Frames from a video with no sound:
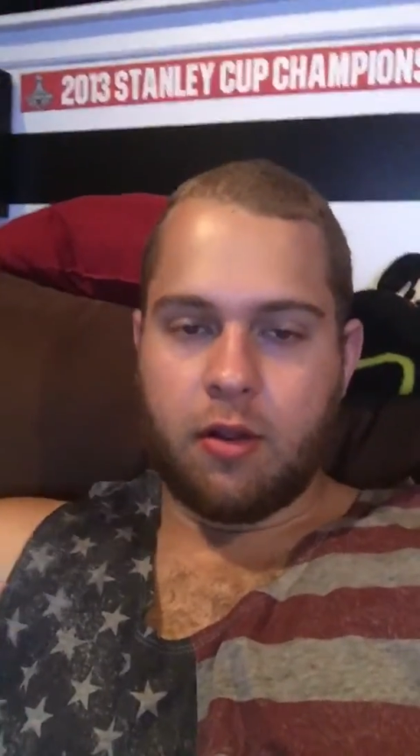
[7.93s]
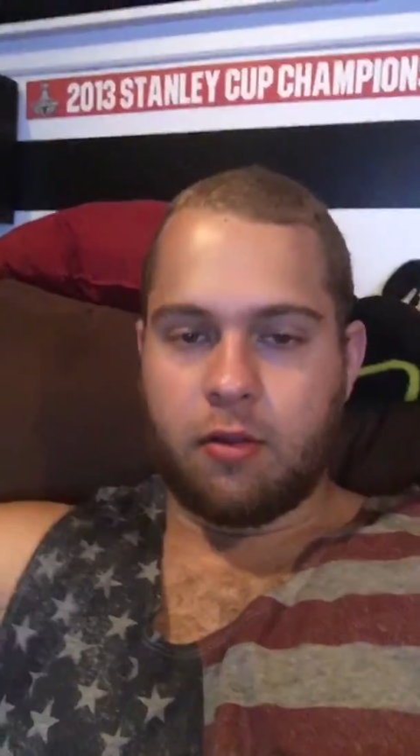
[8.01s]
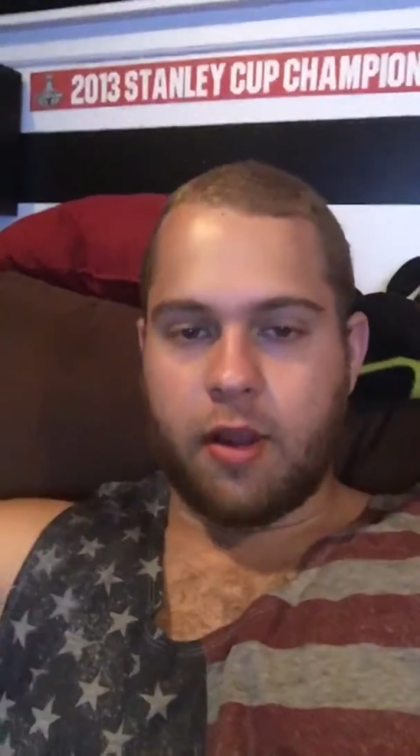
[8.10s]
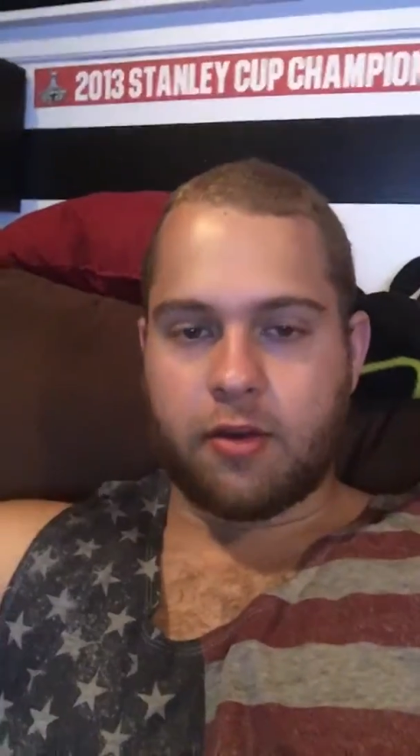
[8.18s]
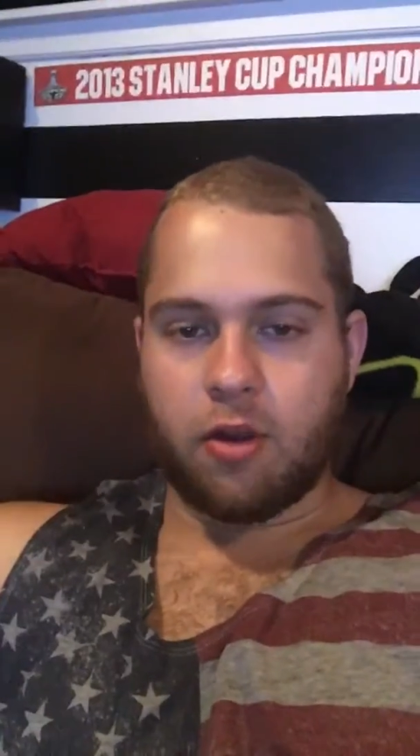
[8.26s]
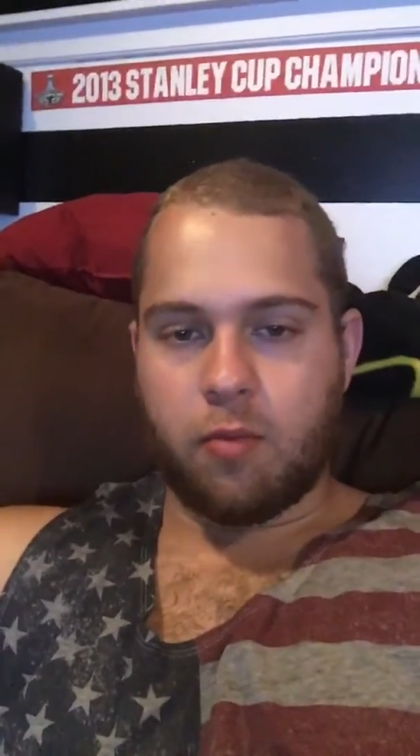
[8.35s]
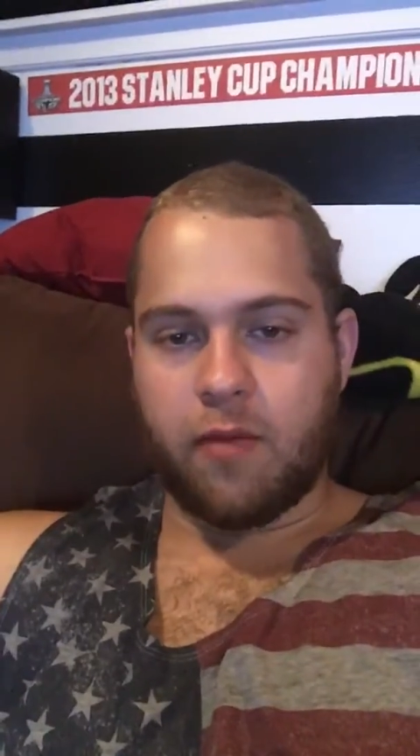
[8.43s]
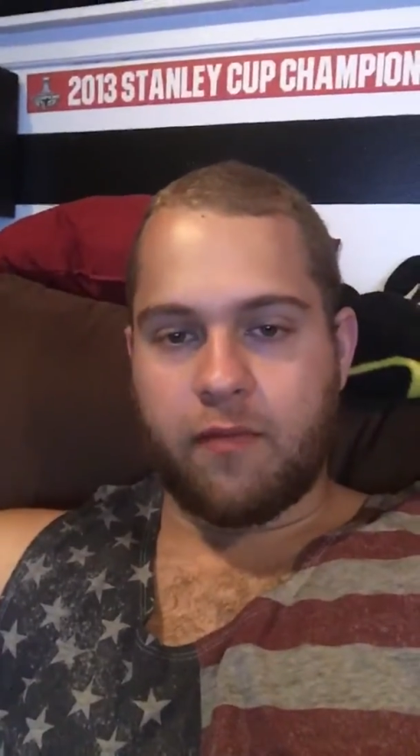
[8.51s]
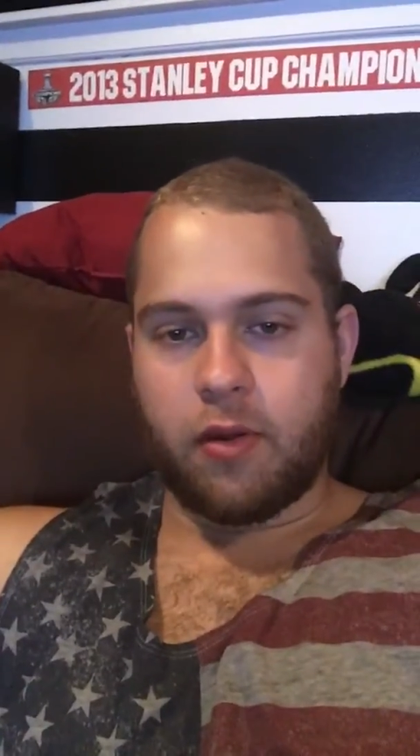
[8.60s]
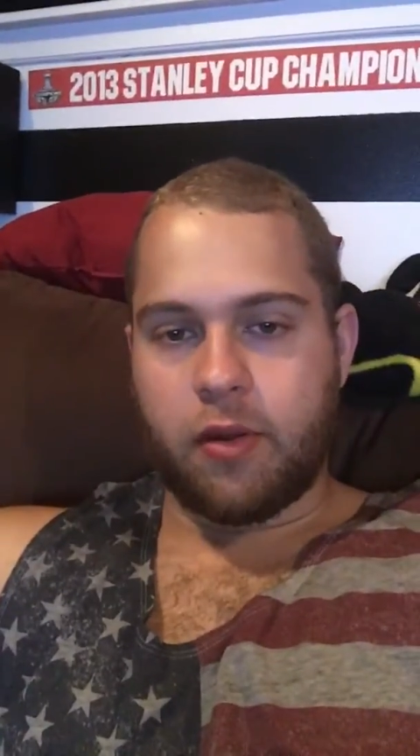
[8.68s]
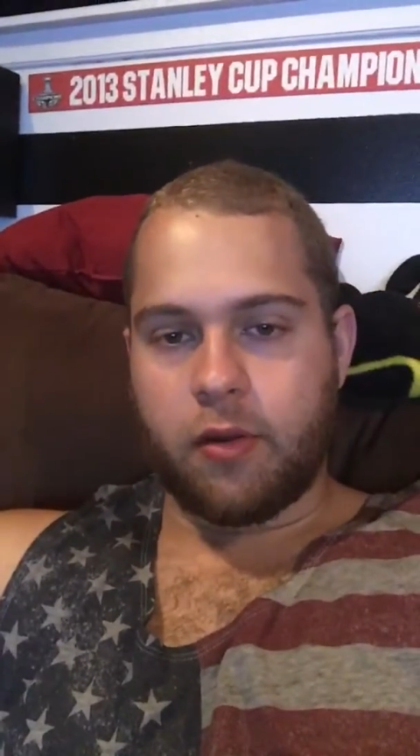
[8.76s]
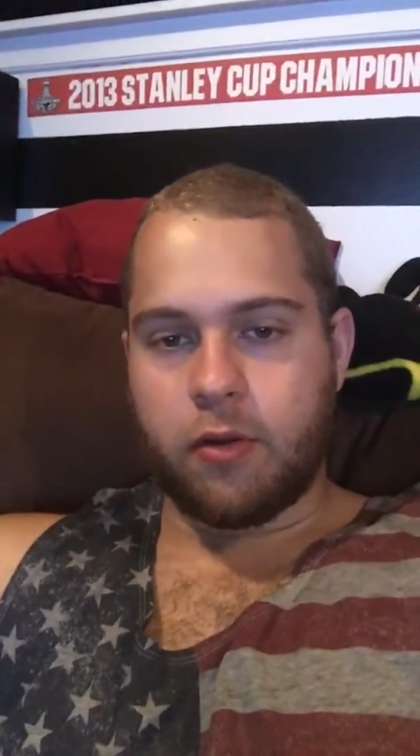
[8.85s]
liked all my
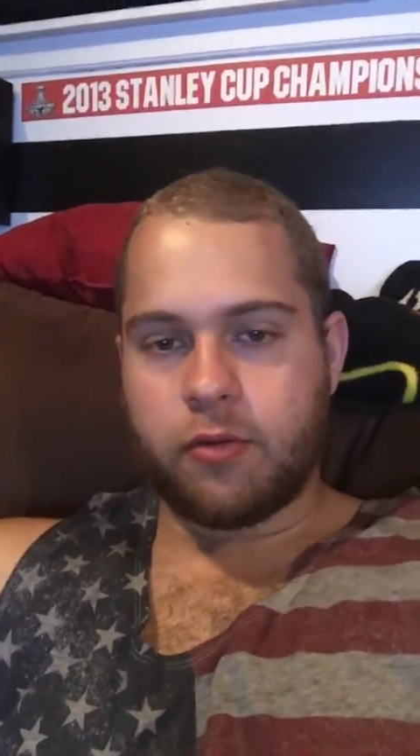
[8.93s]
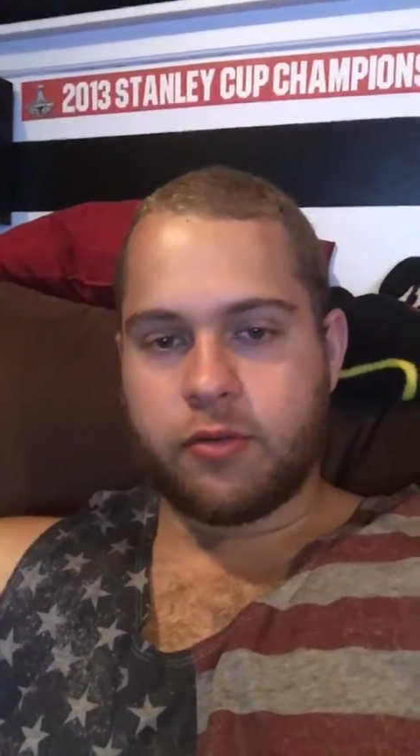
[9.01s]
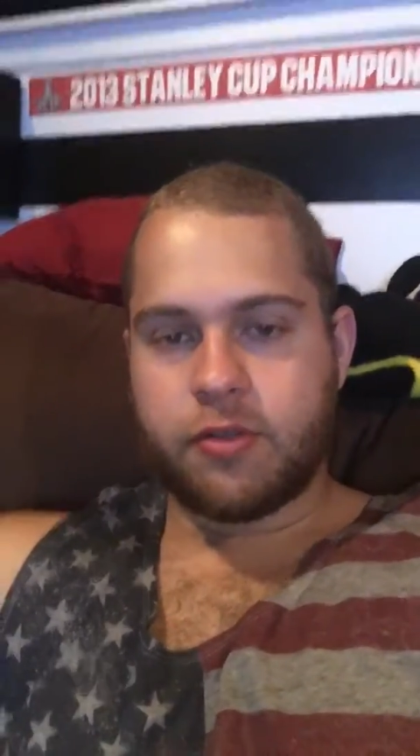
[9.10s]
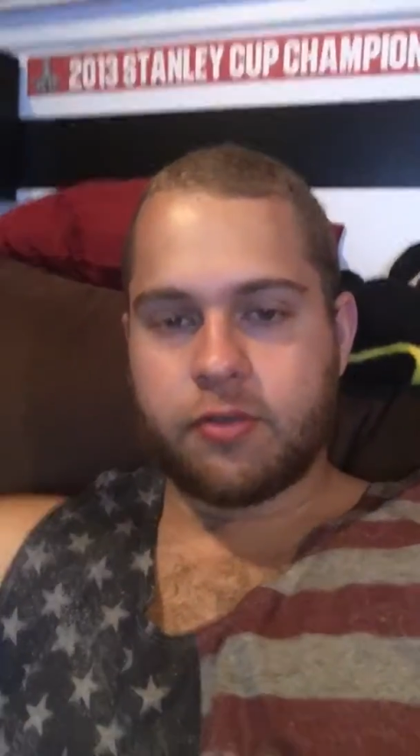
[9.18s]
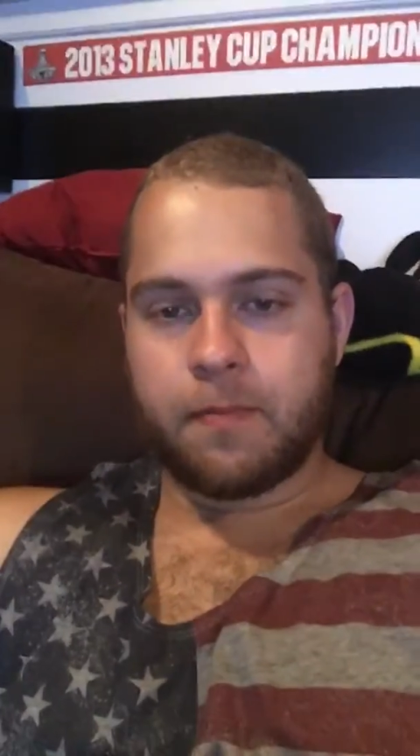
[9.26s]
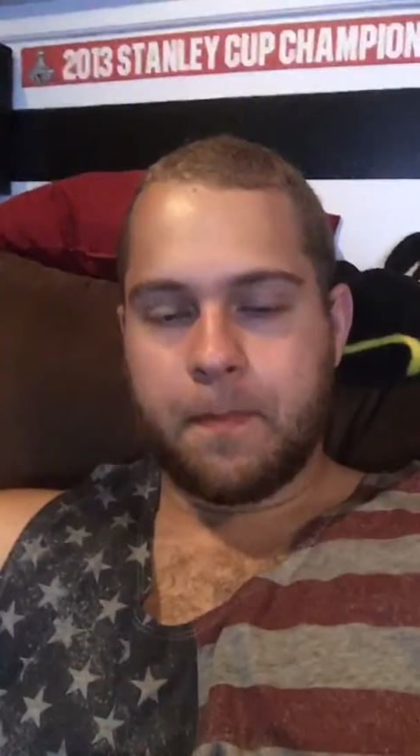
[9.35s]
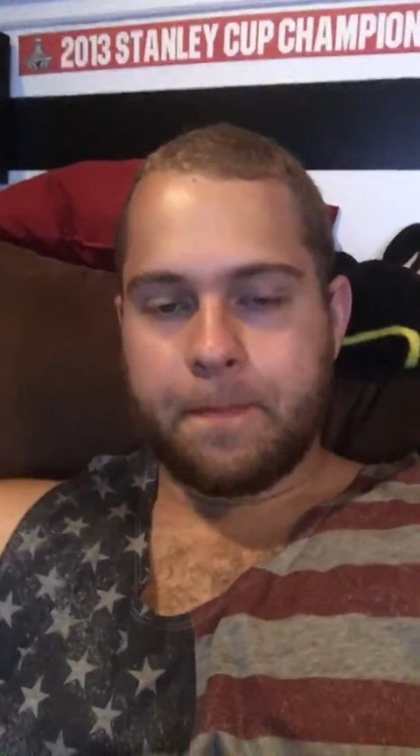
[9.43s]
videos.